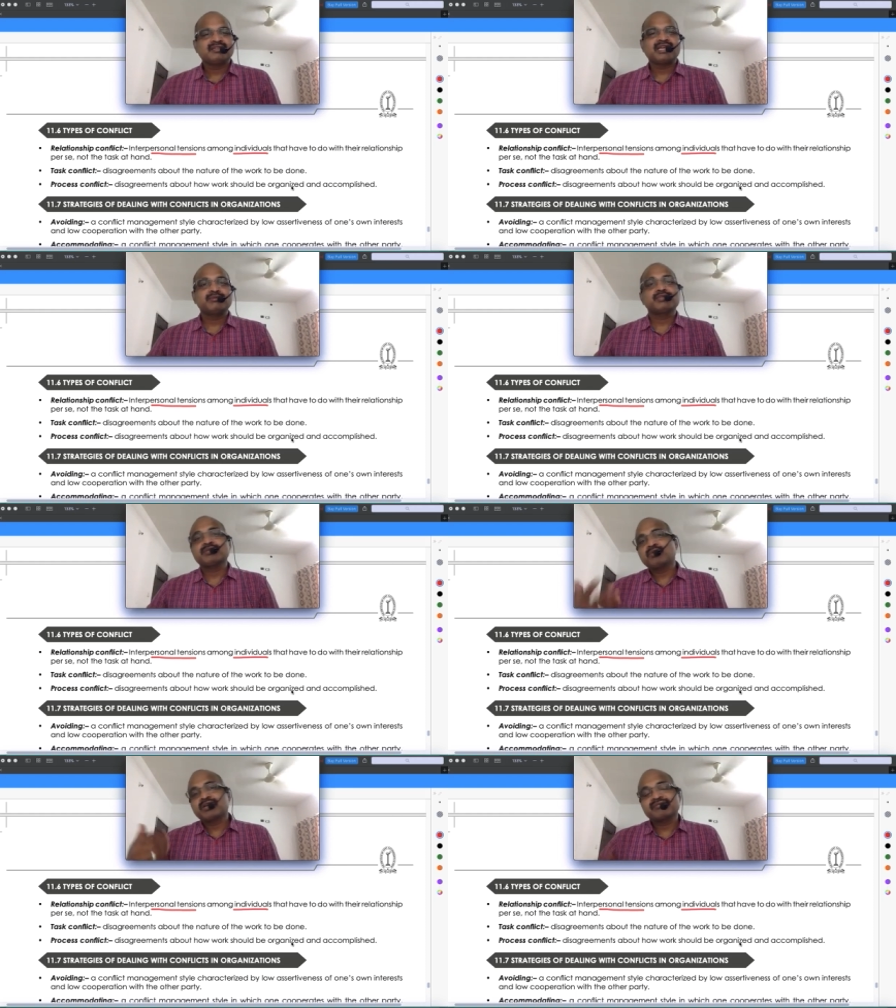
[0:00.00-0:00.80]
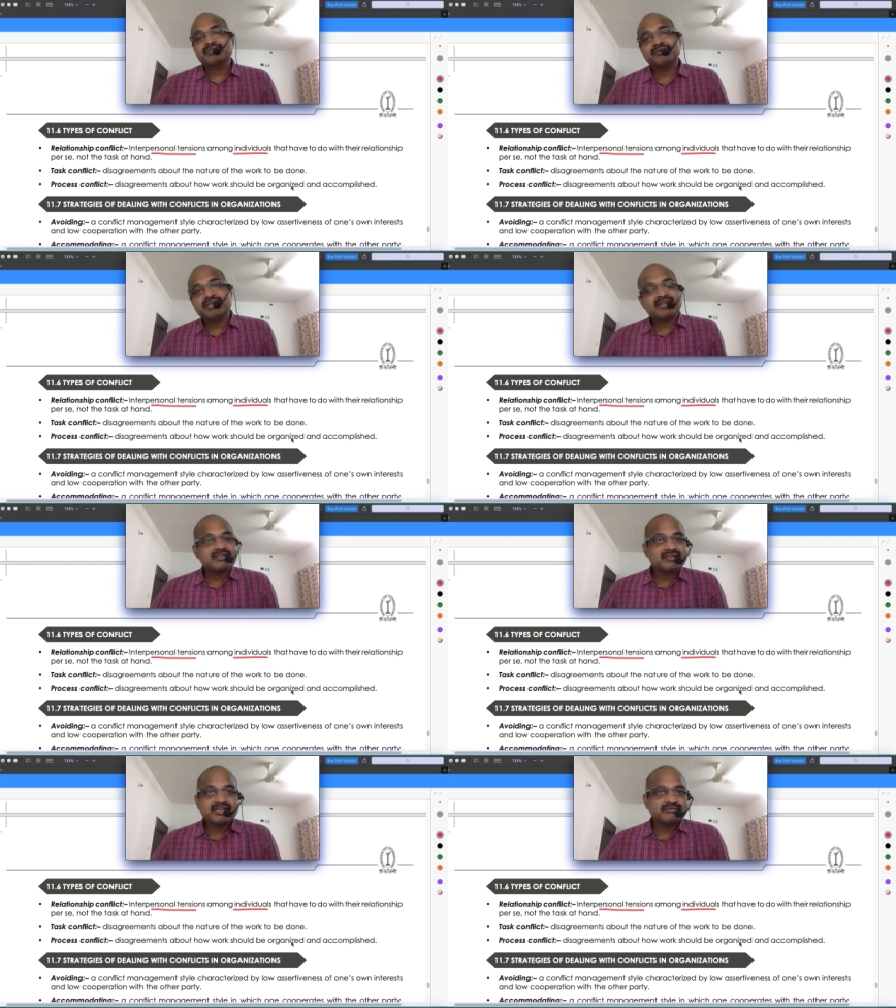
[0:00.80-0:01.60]
and i would say what if student
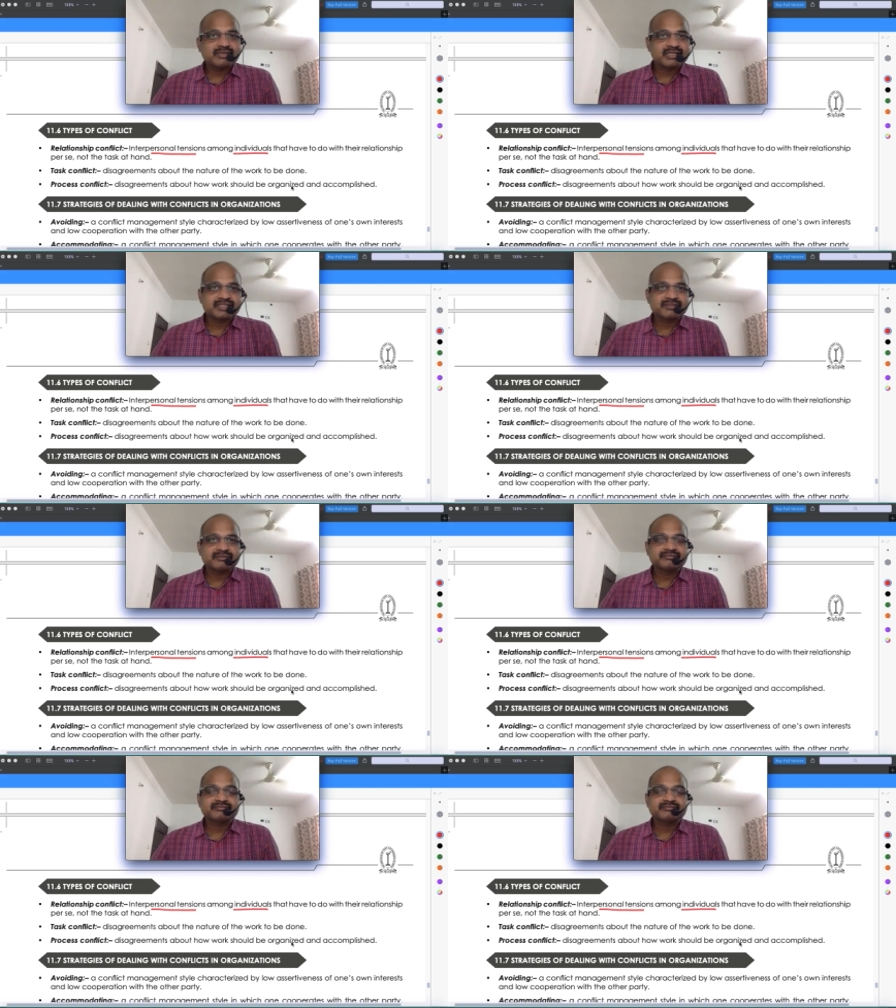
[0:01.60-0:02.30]
has a network issue